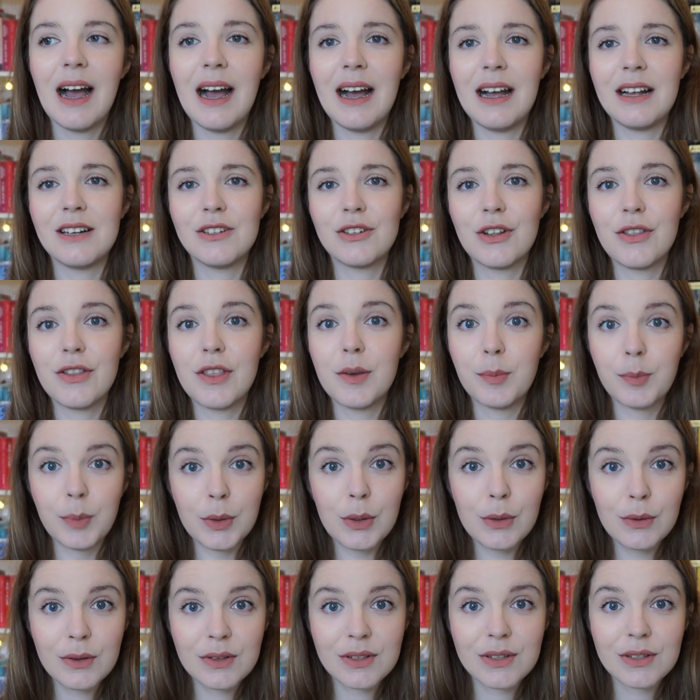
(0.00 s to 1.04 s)
and the
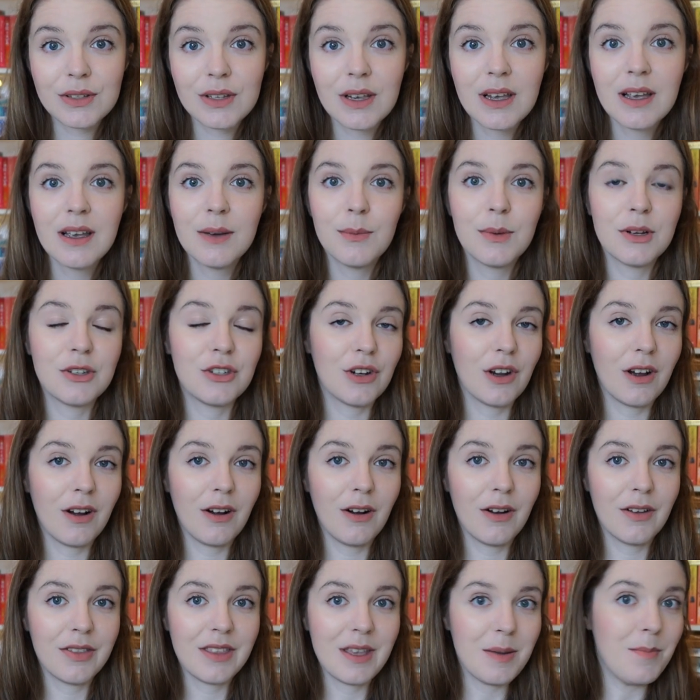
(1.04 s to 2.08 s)
books, which
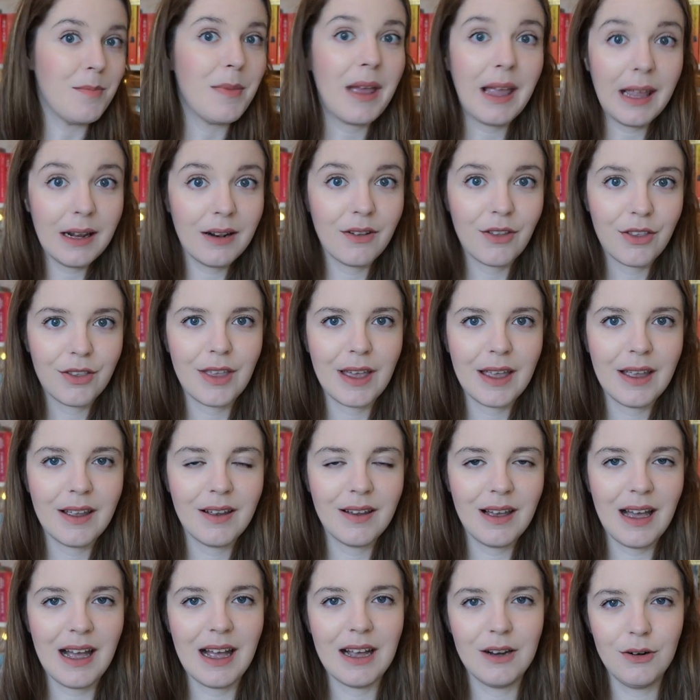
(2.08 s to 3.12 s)
are the main
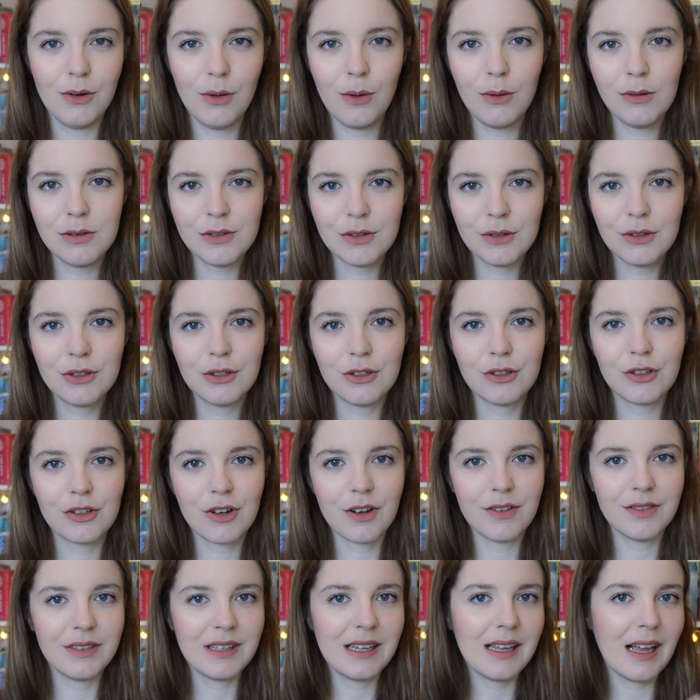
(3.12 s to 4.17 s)
thing, and also touch
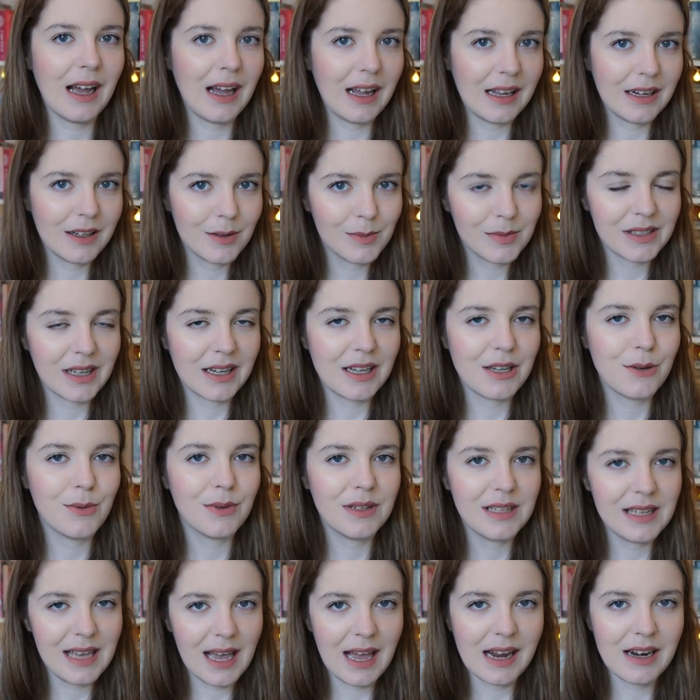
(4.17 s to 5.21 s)
on the items that you
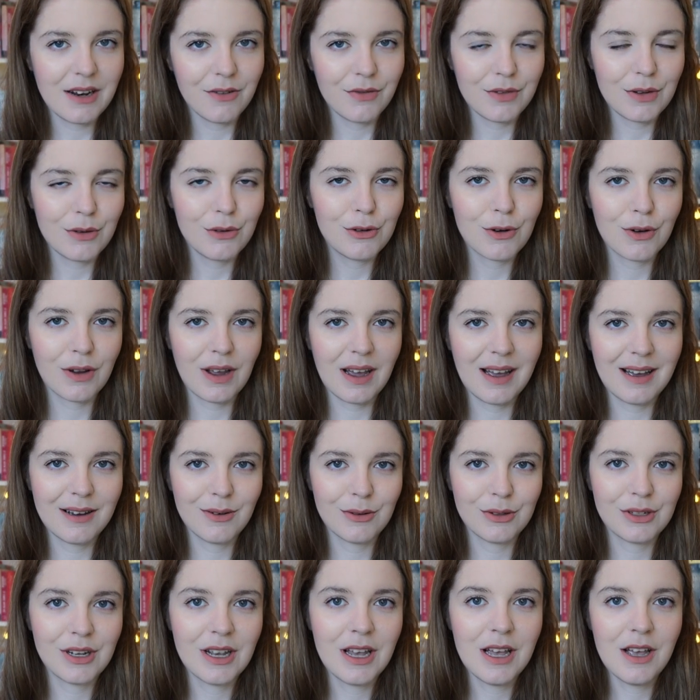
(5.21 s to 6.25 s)
would get if you took
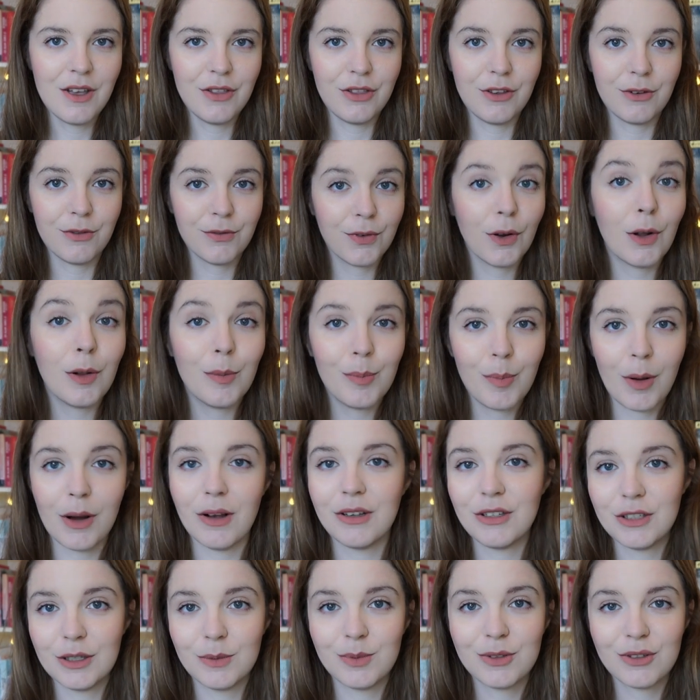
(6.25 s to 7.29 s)
out the full
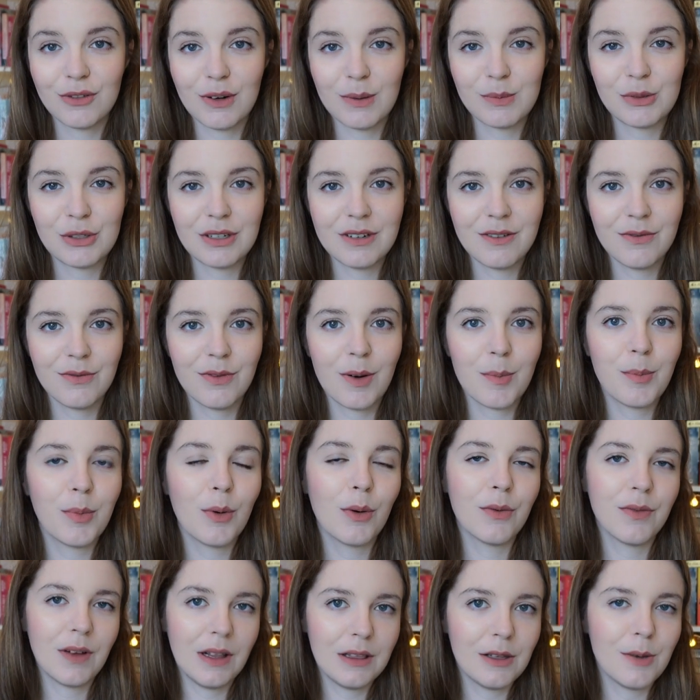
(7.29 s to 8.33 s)
box subscription for
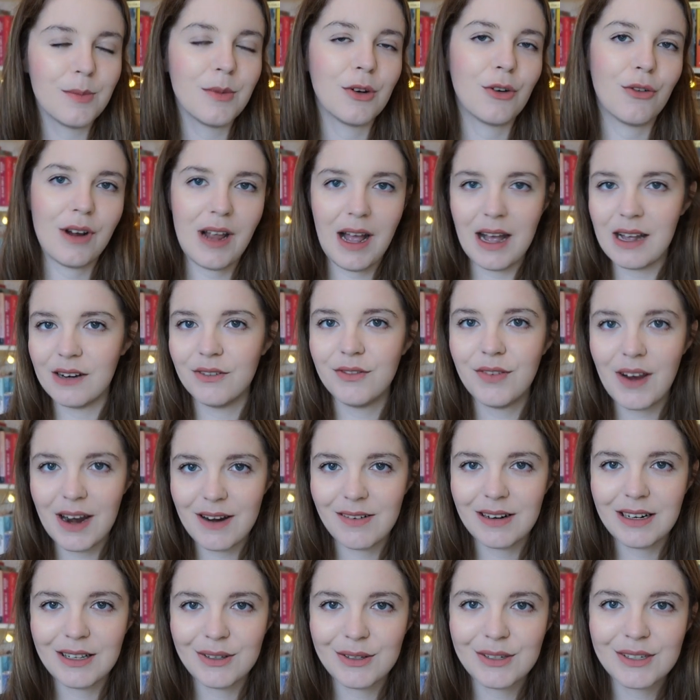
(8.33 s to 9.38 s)
both Illumicrate and
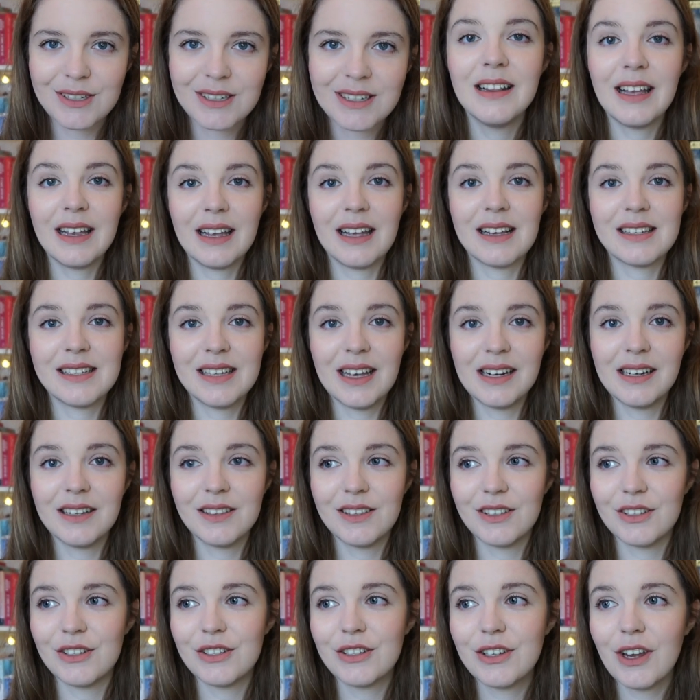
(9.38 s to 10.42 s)
Fairyloot. Like I said
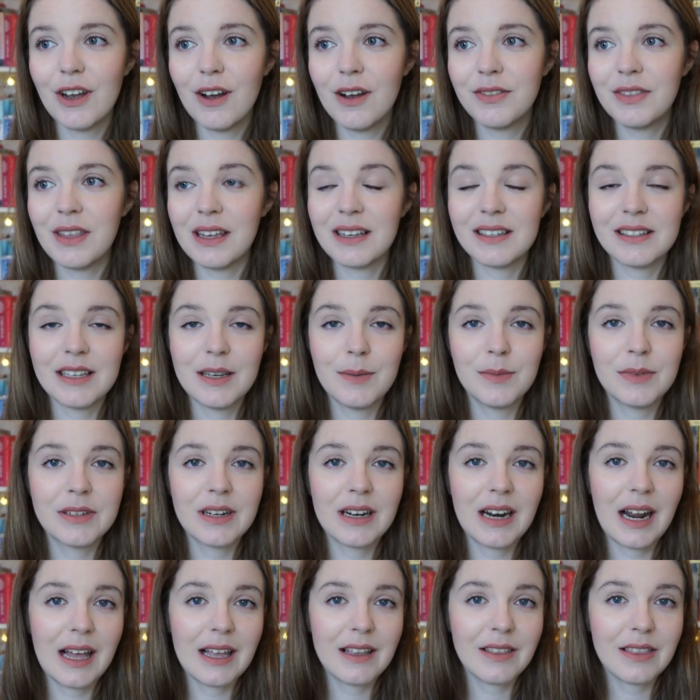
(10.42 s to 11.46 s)
at the start, they
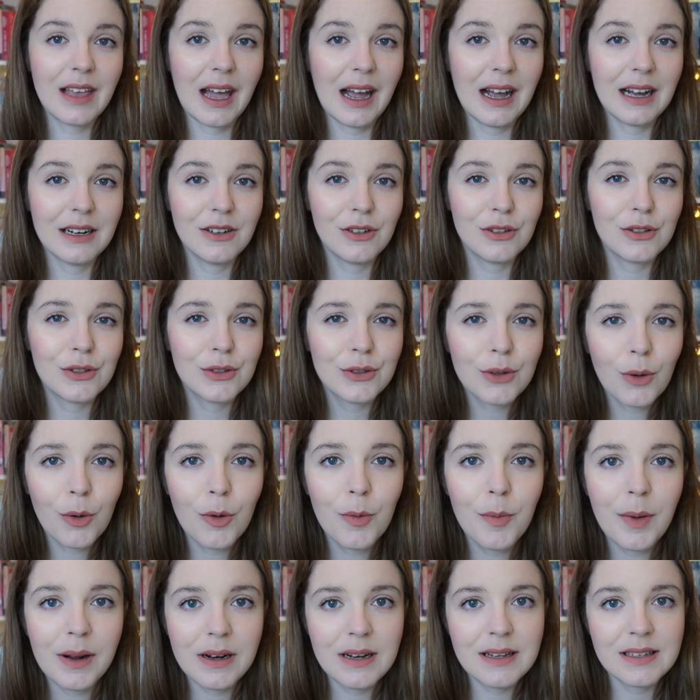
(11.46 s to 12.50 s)
seemed like they had
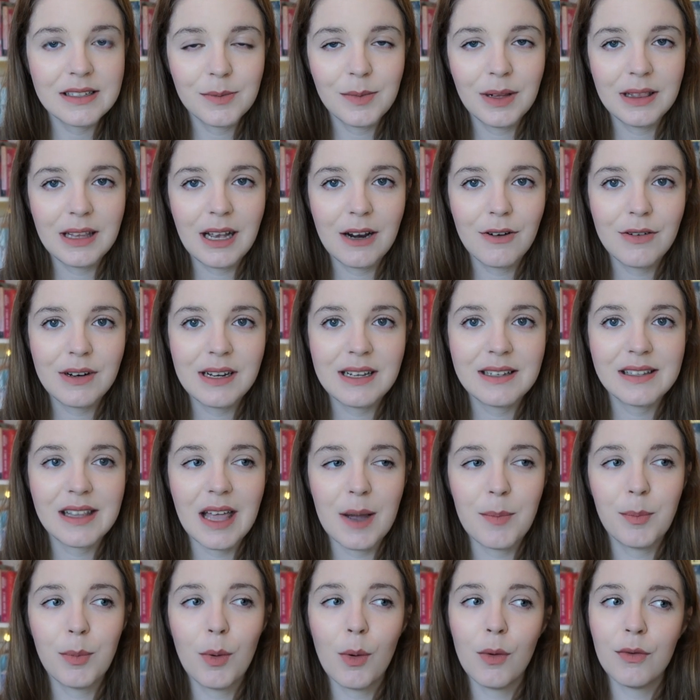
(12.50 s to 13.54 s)
so many similarities,
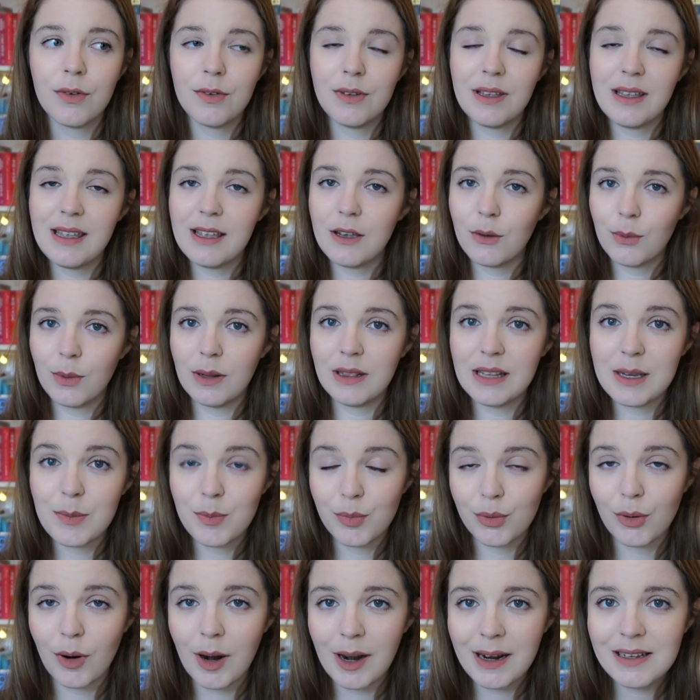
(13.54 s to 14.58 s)
they're both equally
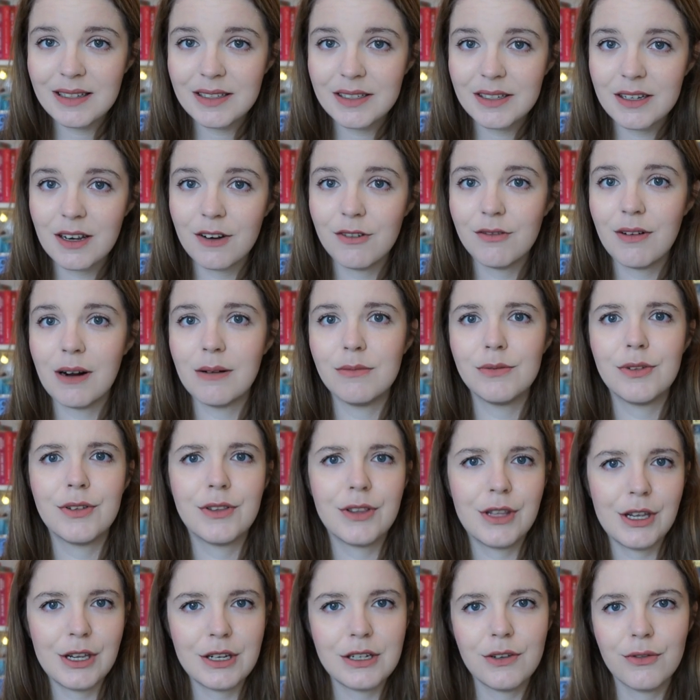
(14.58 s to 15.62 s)
priced, around
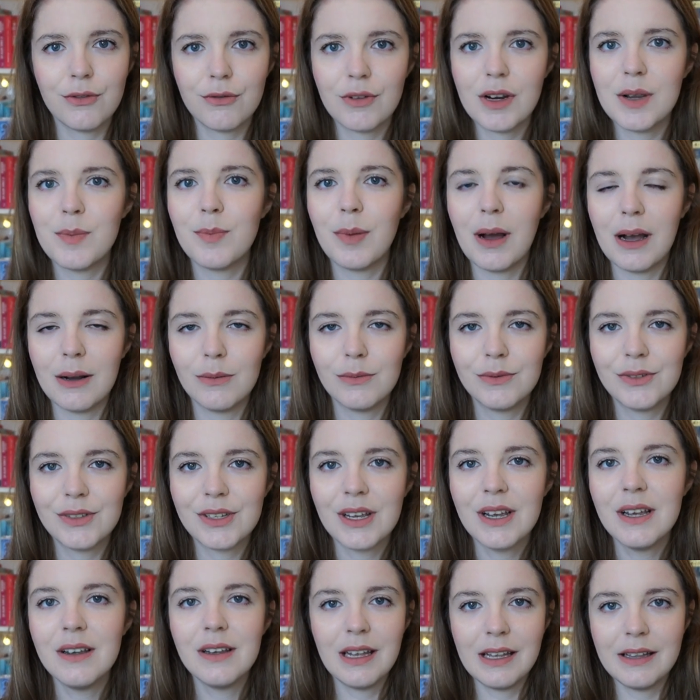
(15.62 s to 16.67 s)
£33
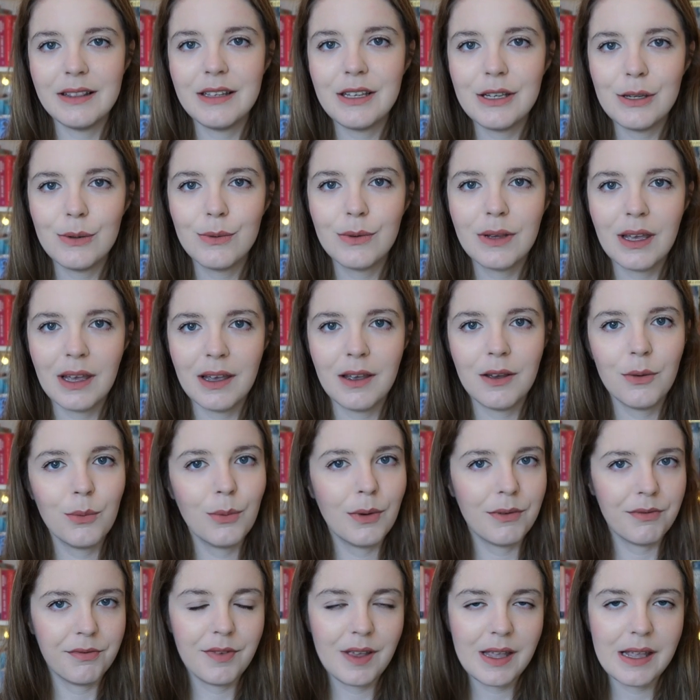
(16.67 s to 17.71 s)
in the UK
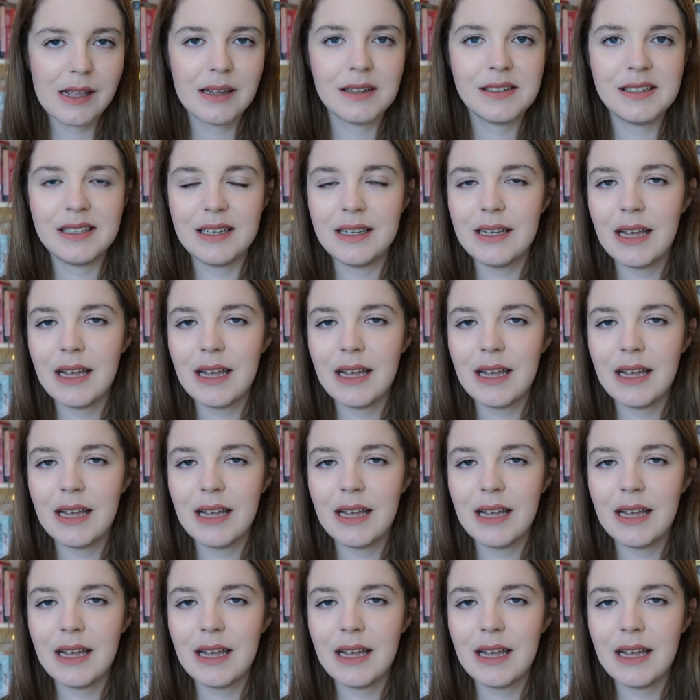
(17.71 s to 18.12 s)
with VAT